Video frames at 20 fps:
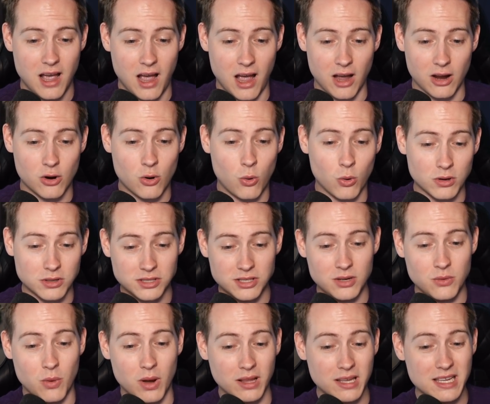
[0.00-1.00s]
uh,
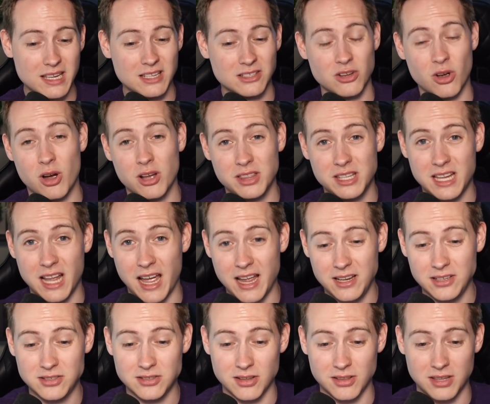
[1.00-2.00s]
Corsi, while he is on the
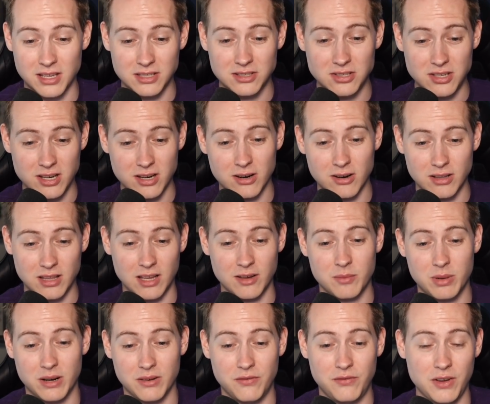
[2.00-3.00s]
ice this year, they have
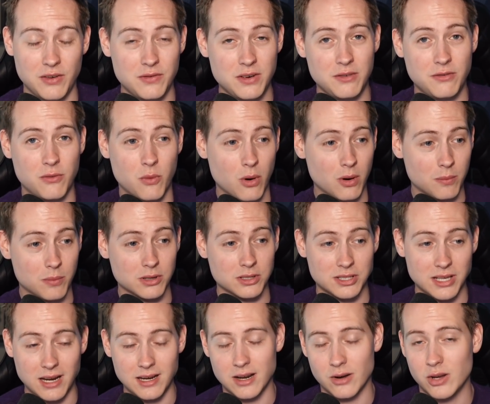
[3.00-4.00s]
been at fifty-four
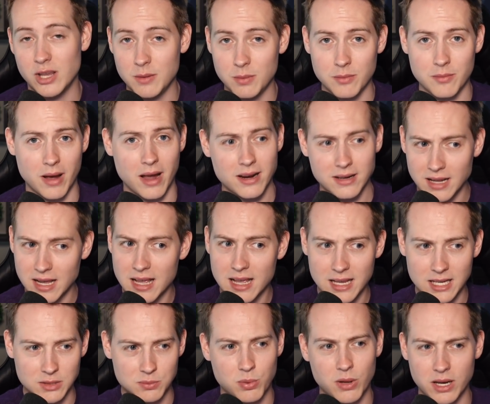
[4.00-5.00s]
percent. Now keep in mind,
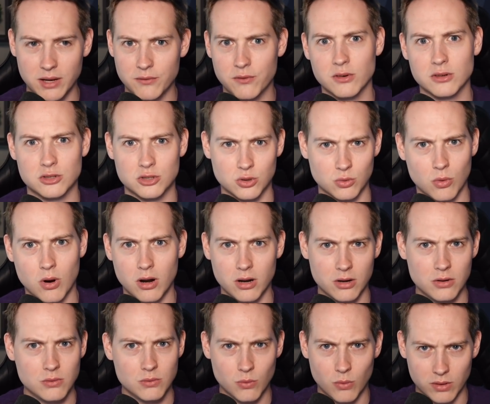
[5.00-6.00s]
he's playing for
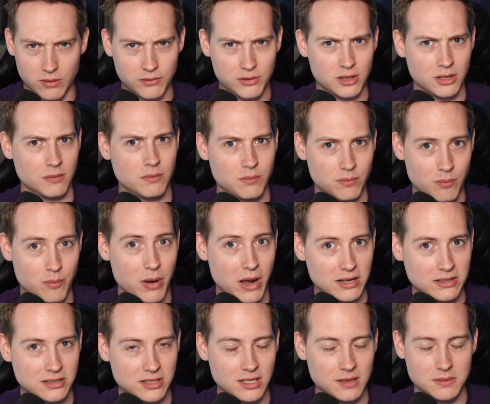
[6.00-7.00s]
Toronto, one of the
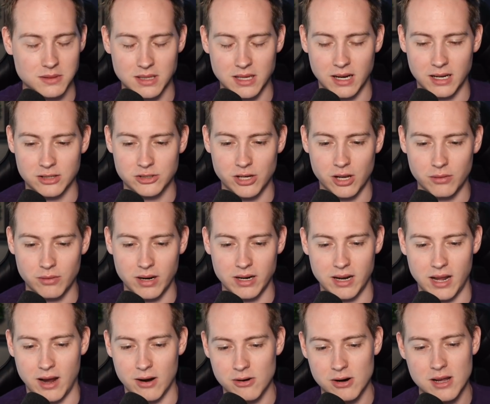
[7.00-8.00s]
best teams in the N H L right
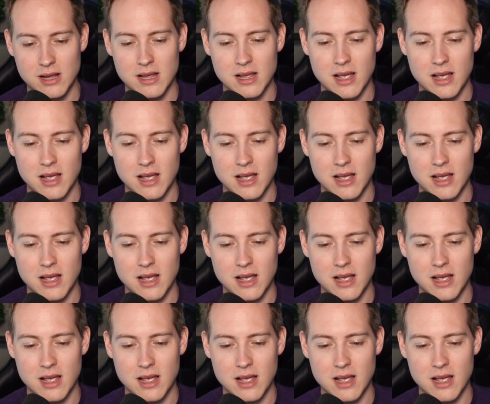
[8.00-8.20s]
now.